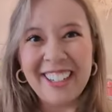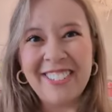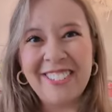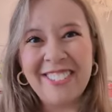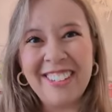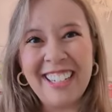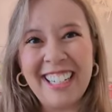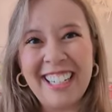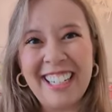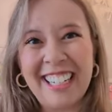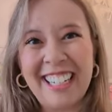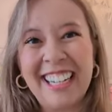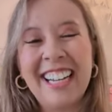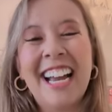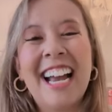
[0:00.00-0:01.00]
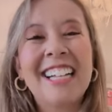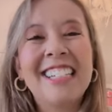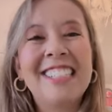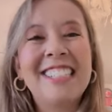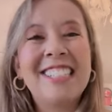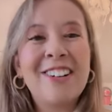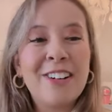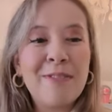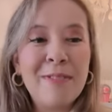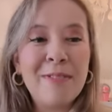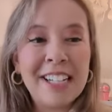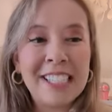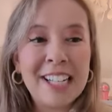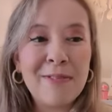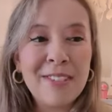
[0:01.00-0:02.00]
Oui. And so,
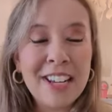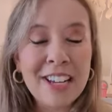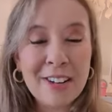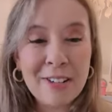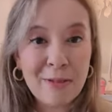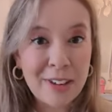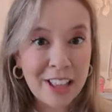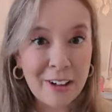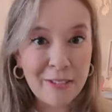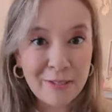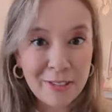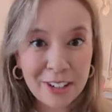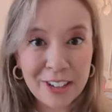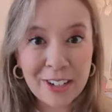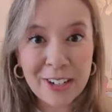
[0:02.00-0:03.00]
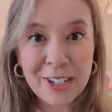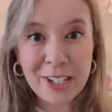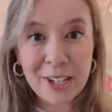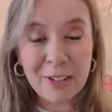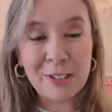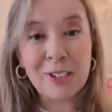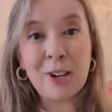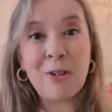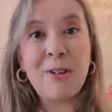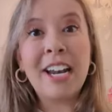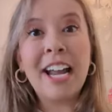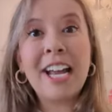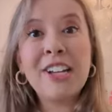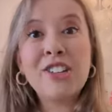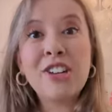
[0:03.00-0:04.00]
mes amis, without further ado, so when
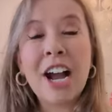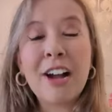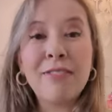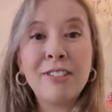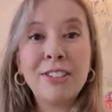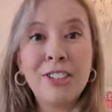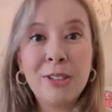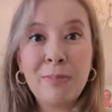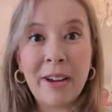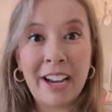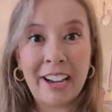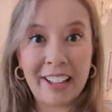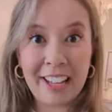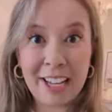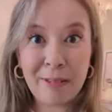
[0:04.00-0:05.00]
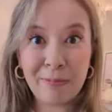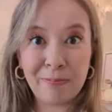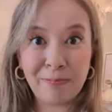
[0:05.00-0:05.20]
I traveled to Paris,